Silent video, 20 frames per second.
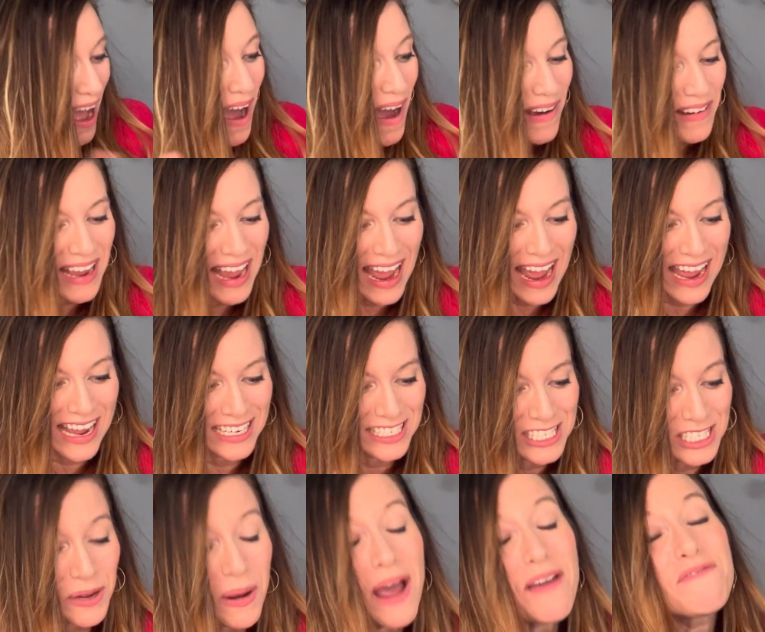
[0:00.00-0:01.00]
Okay,
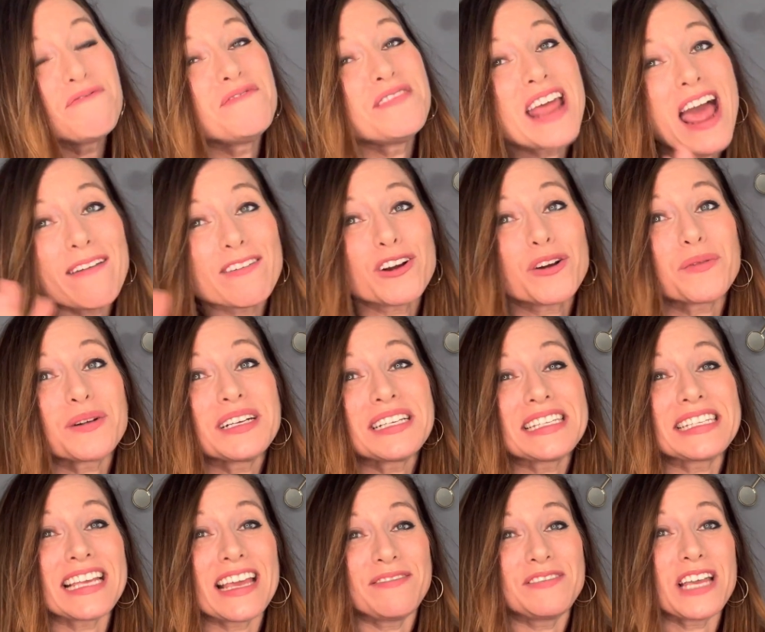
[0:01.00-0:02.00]
so I've never
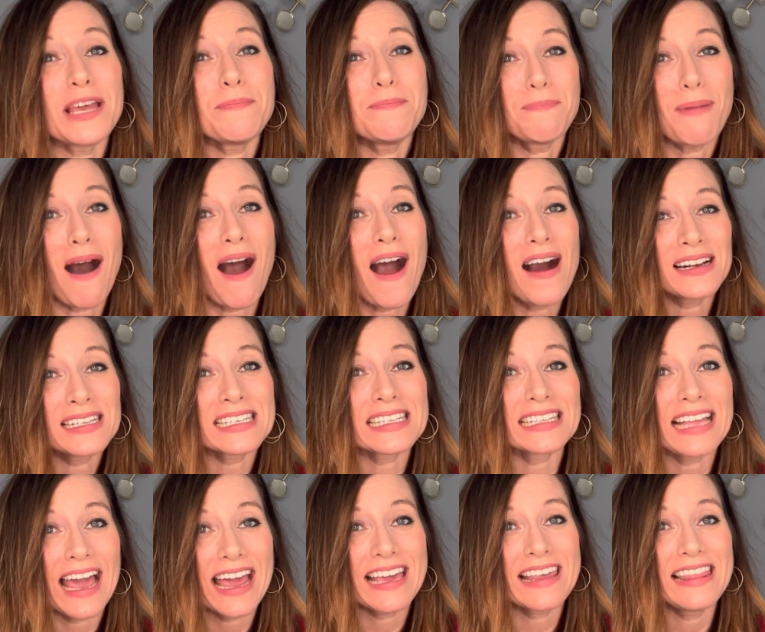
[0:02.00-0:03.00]
received a box
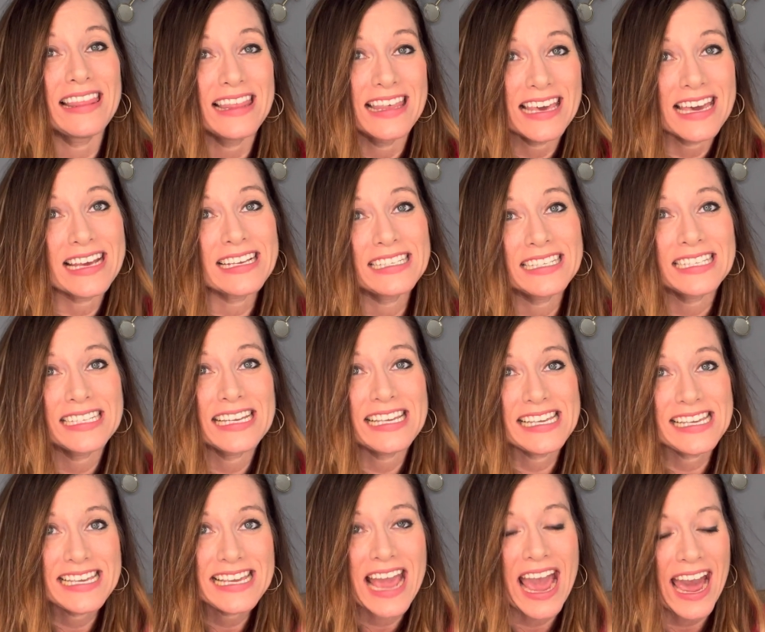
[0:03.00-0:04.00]
like this
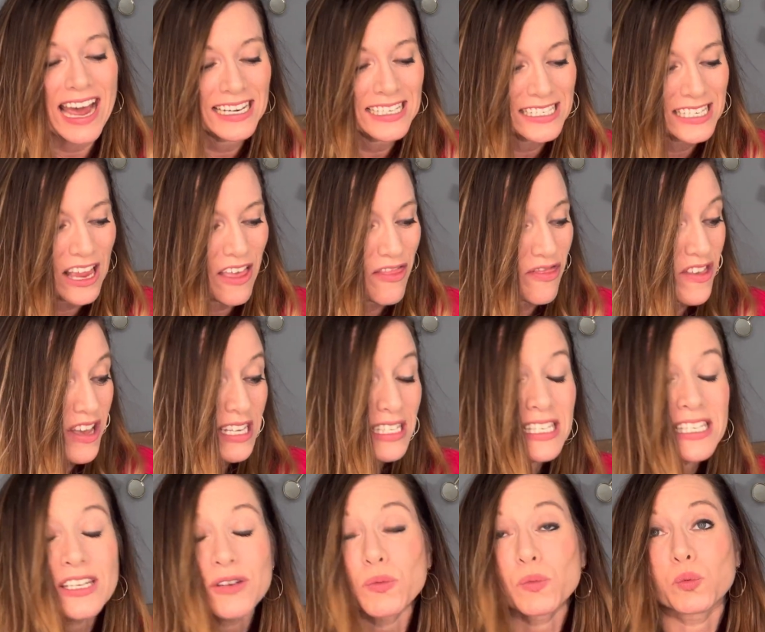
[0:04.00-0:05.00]
yet.
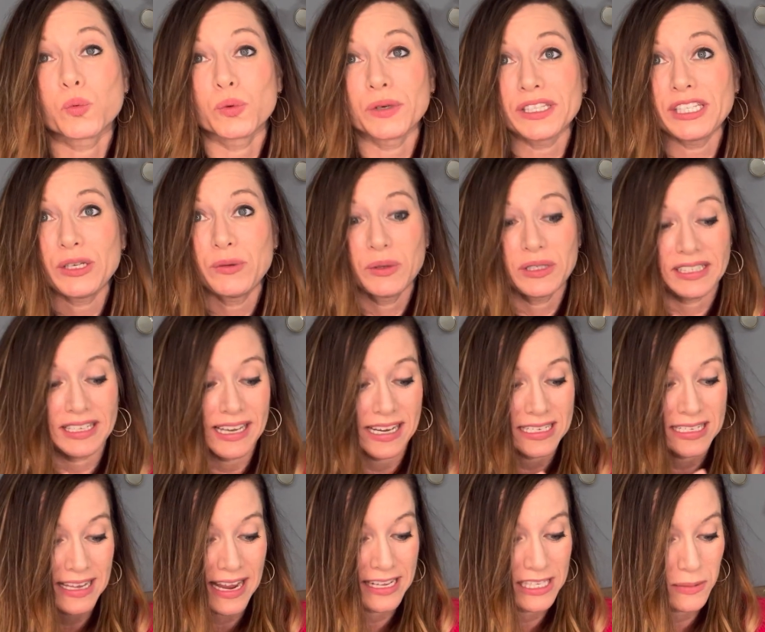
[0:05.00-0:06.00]
This really, really
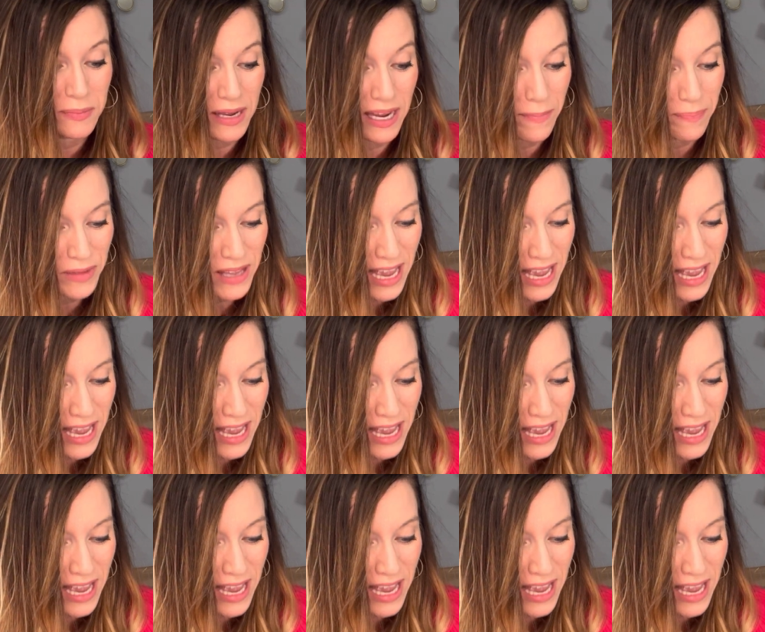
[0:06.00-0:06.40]
excites me.